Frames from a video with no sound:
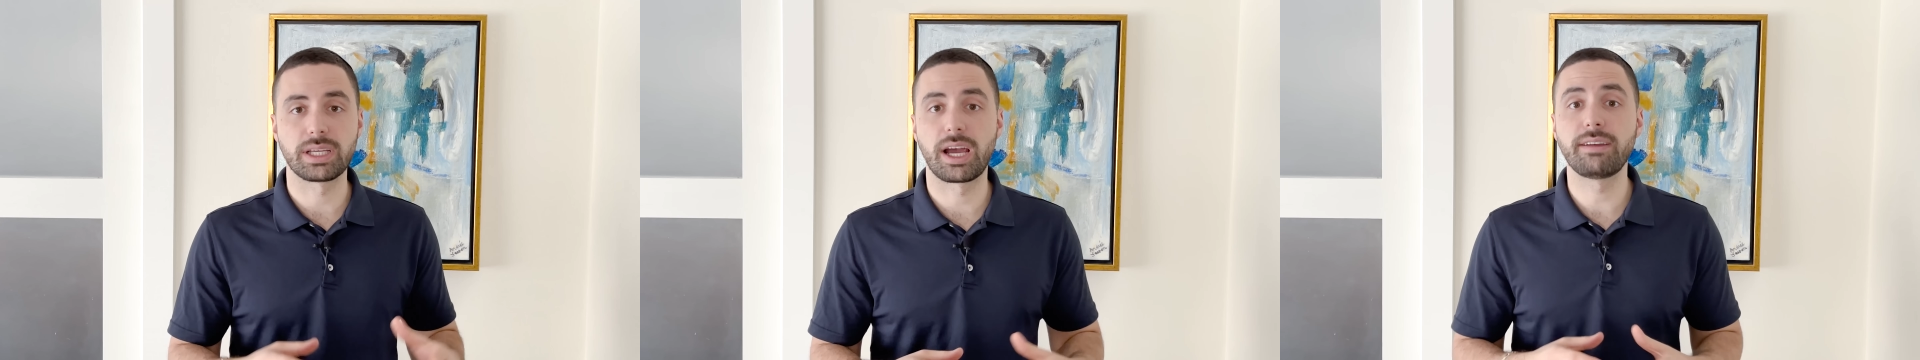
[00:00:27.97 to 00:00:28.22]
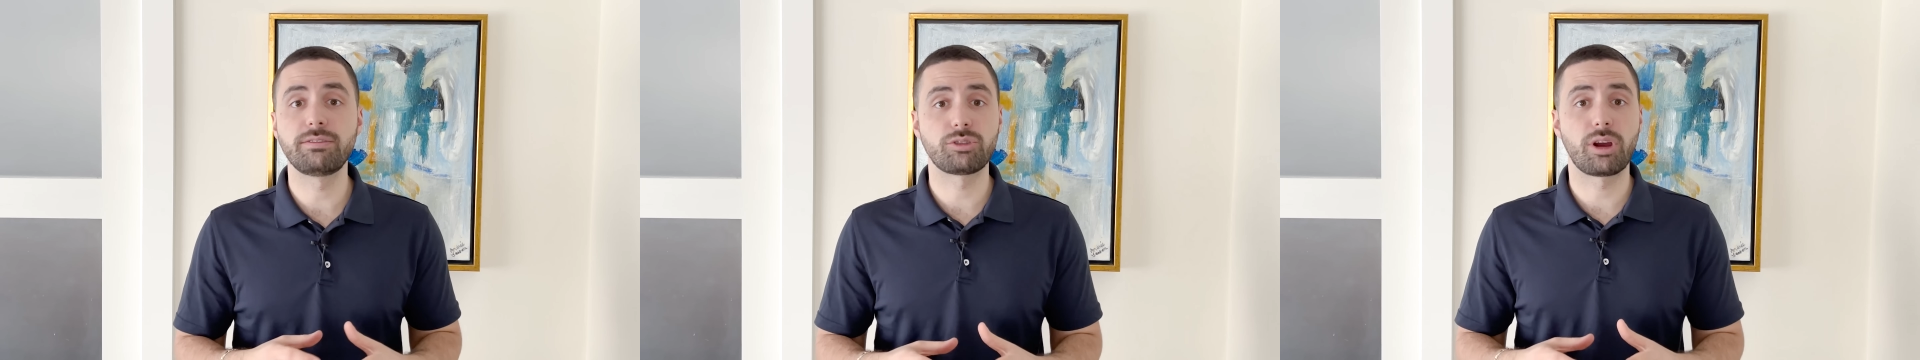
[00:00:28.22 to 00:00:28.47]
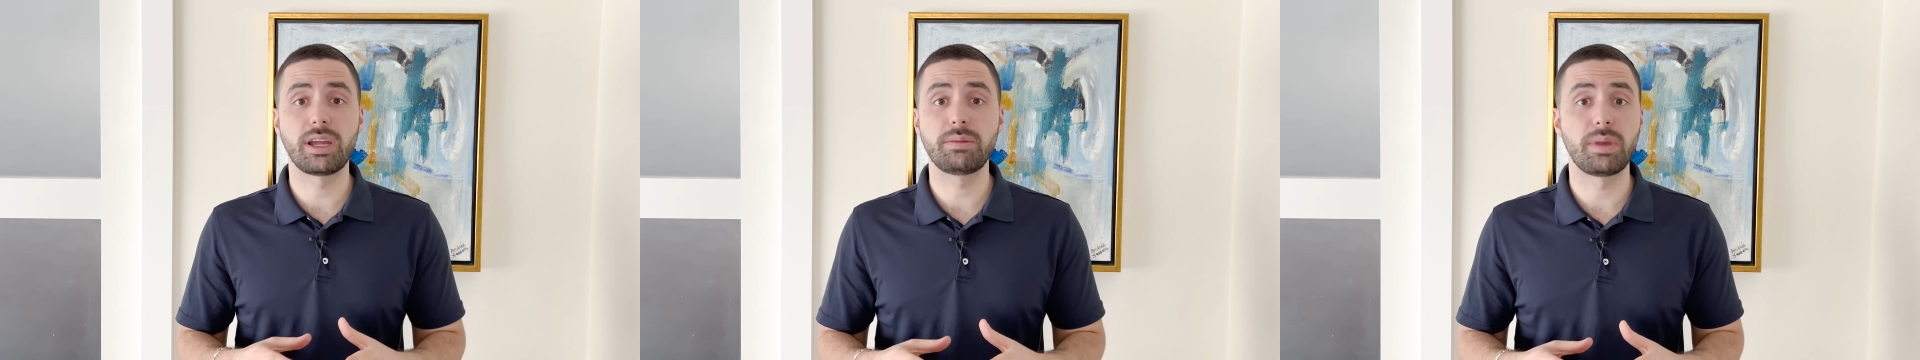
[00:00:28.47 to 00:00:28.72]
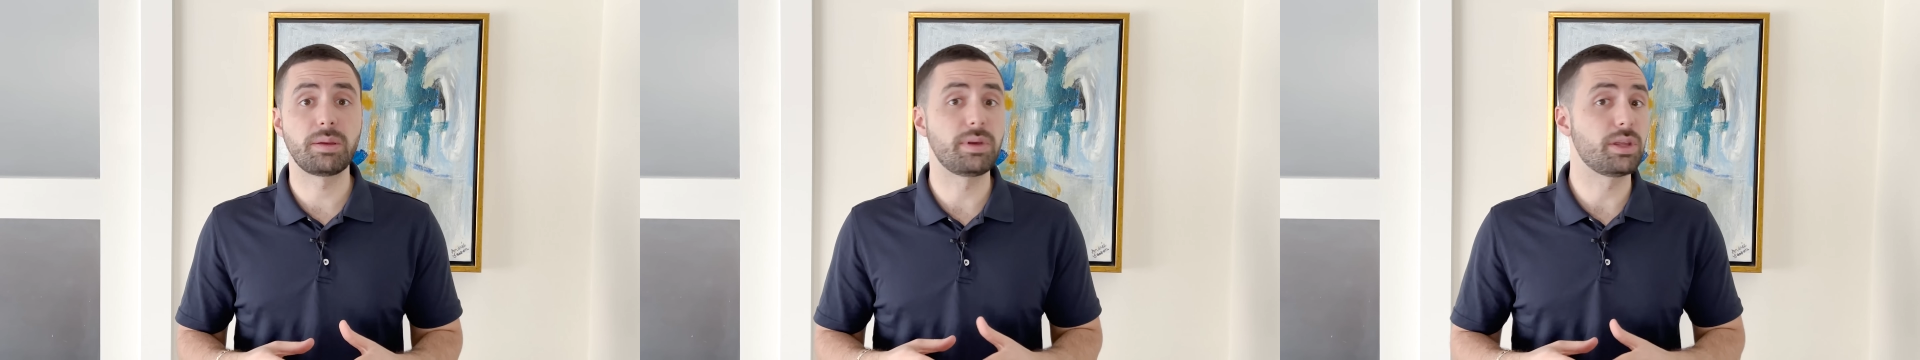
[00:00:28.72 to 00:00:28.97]
I've tried
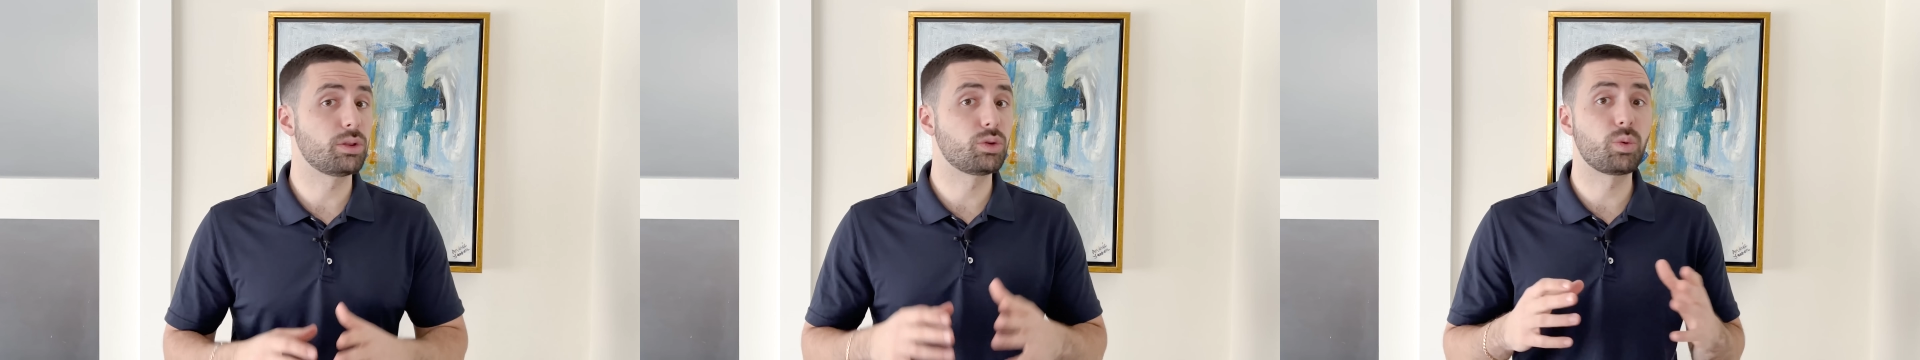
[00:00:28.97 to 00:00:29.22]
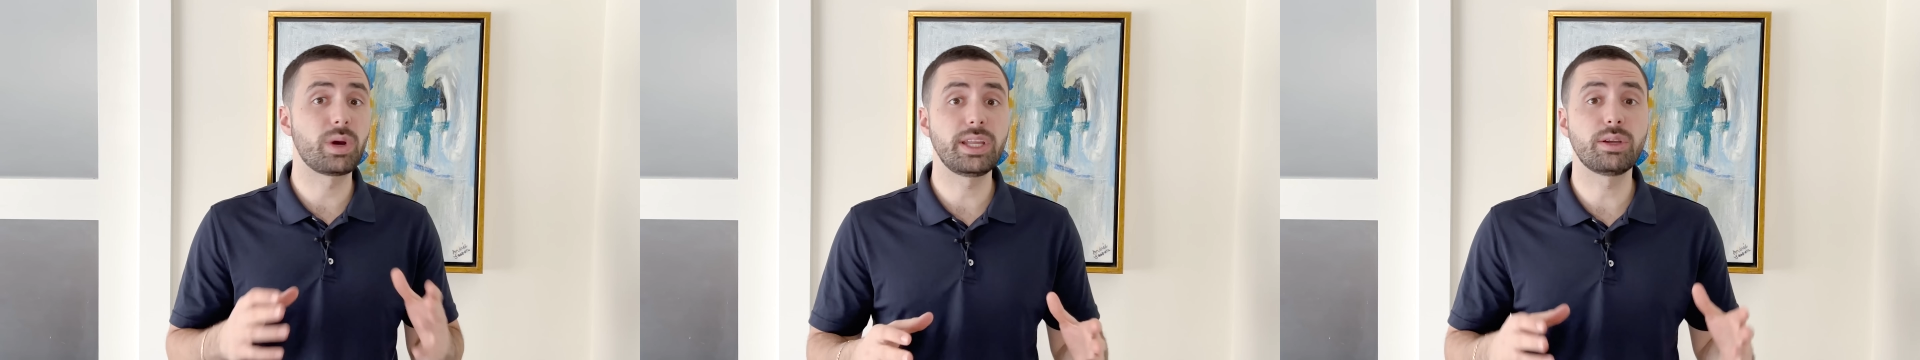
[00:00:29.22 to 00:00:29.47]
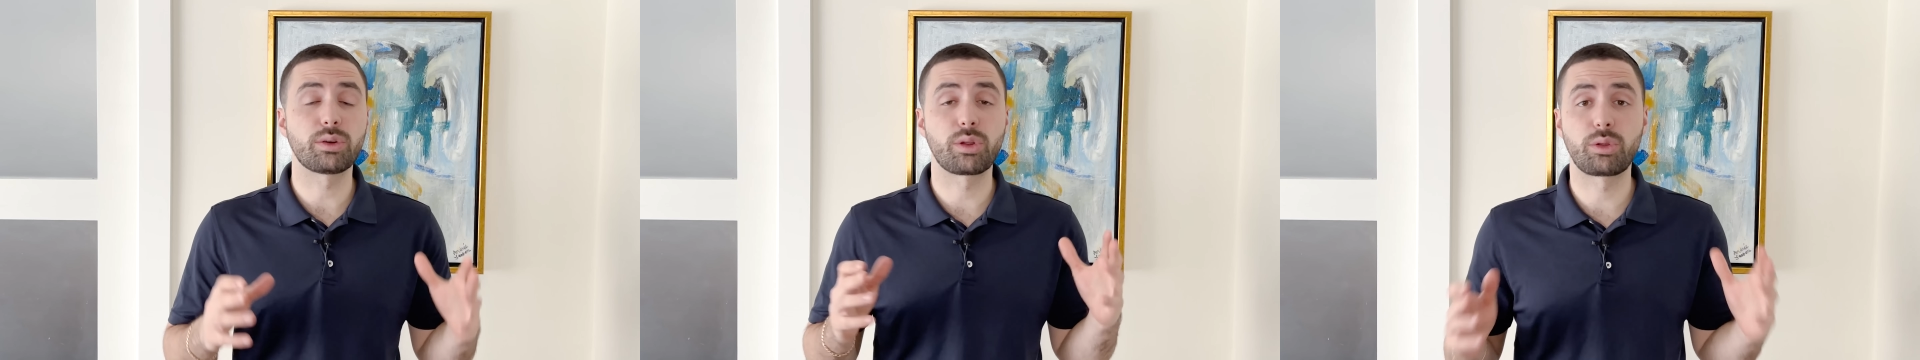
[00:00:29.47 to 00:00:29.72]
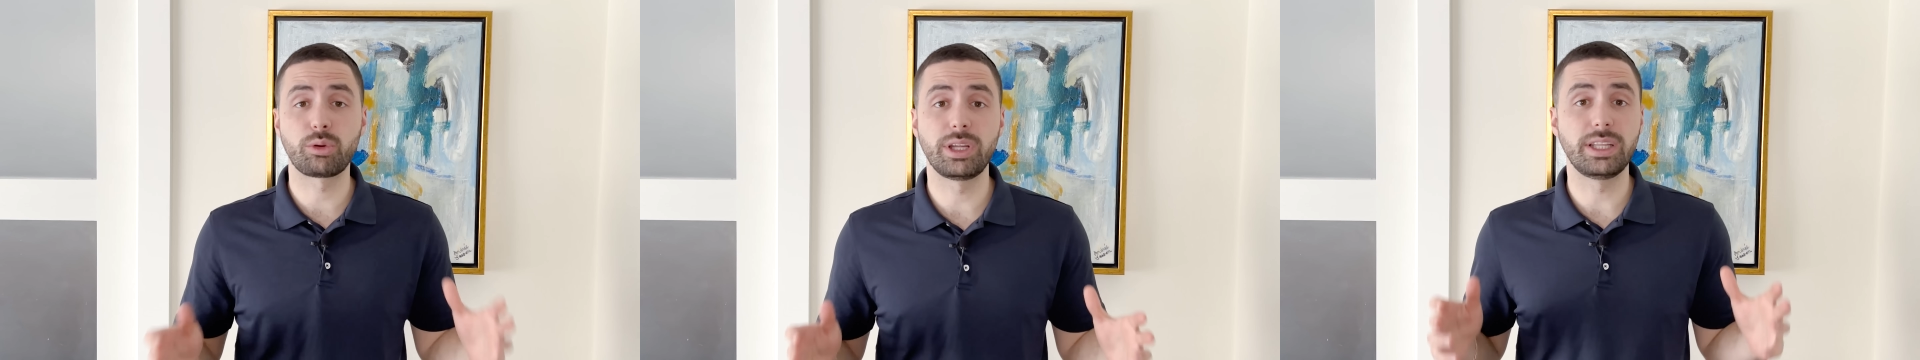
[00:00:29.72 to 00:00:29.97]
maybe 20 or
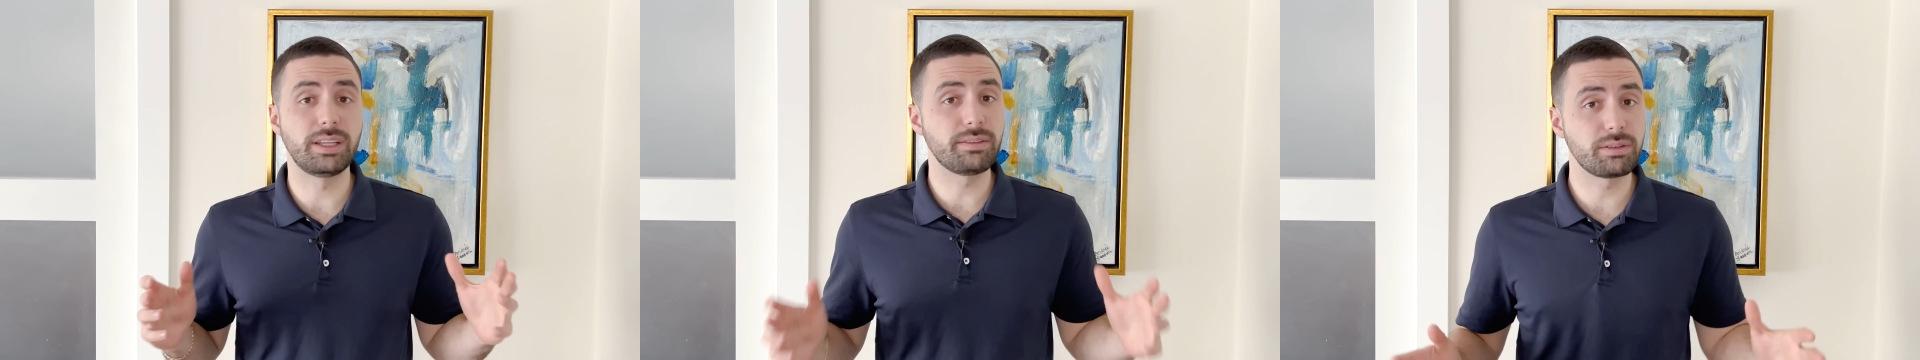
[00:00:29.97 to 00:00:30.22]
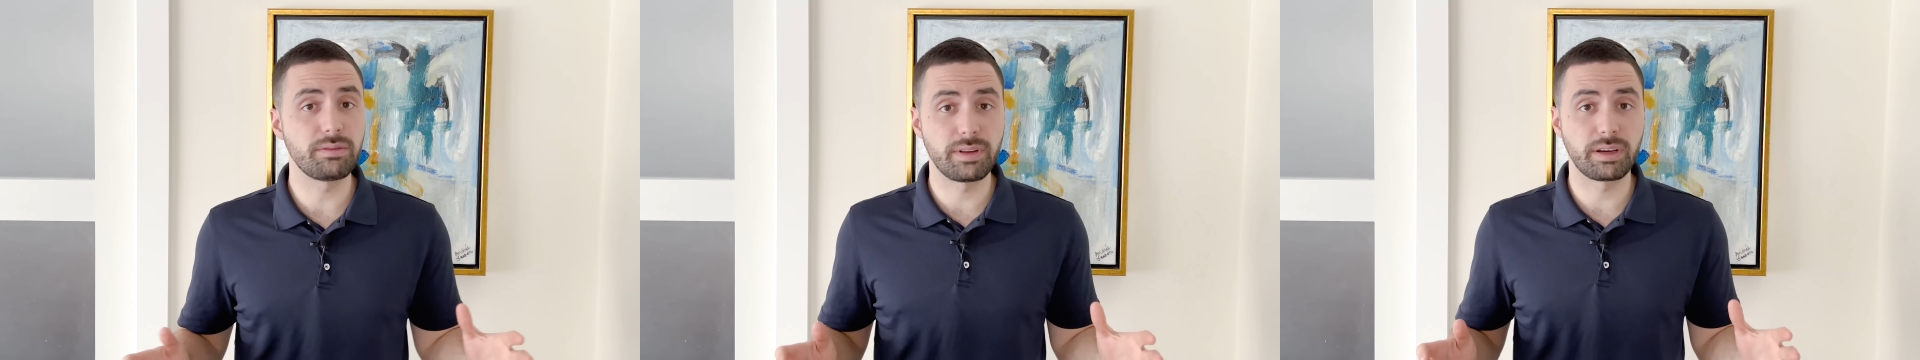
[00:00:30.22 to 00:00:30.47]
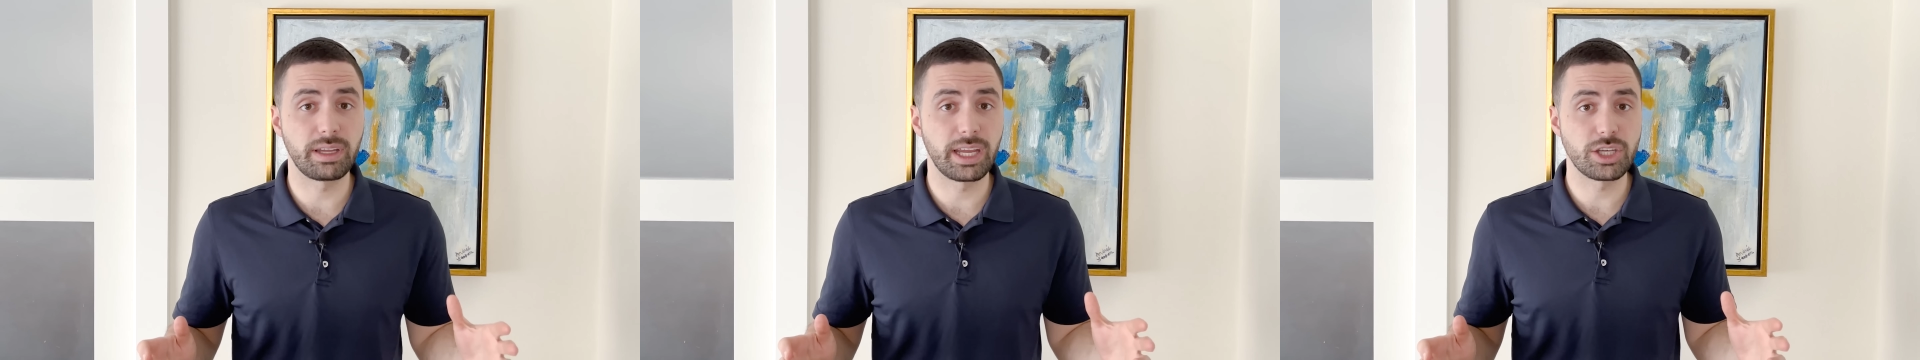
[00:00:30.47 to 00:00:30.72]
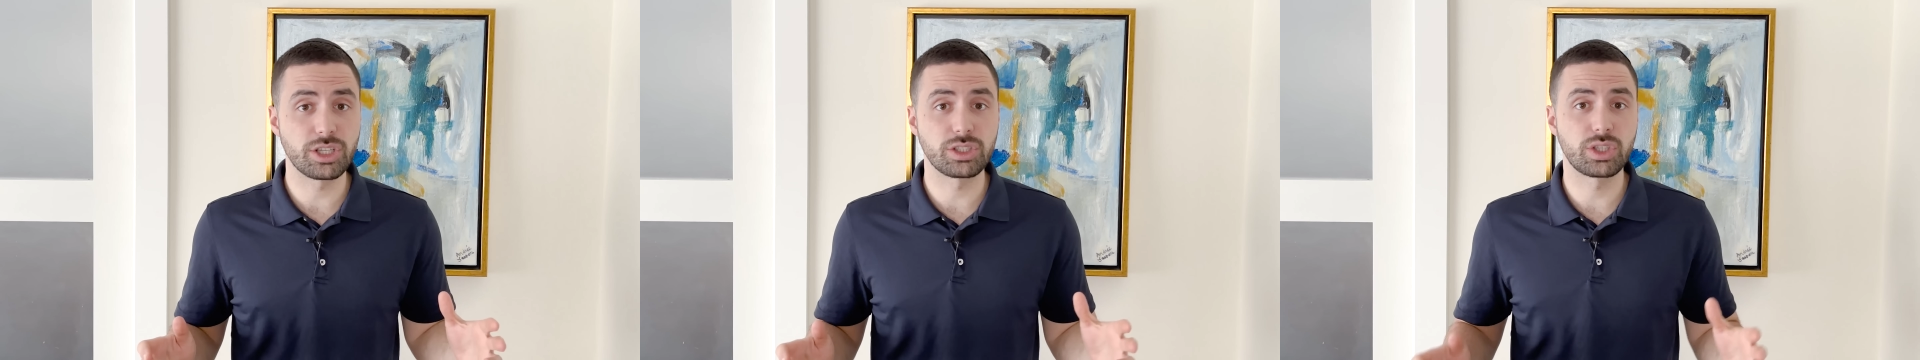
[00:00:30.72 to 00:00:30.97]
30 different
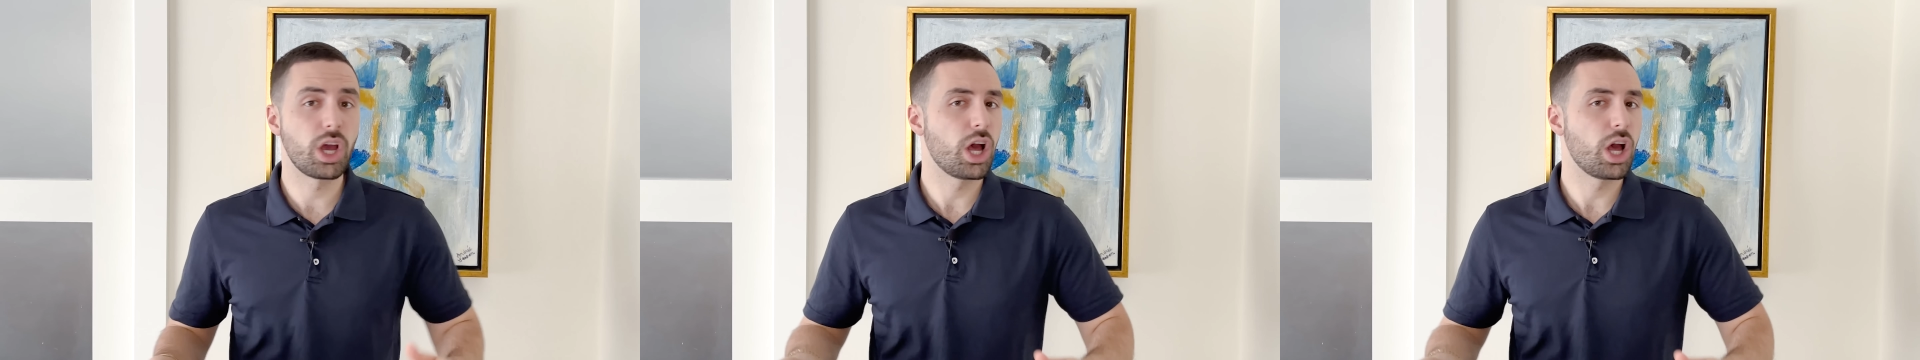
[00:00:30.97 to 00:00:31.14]
variations,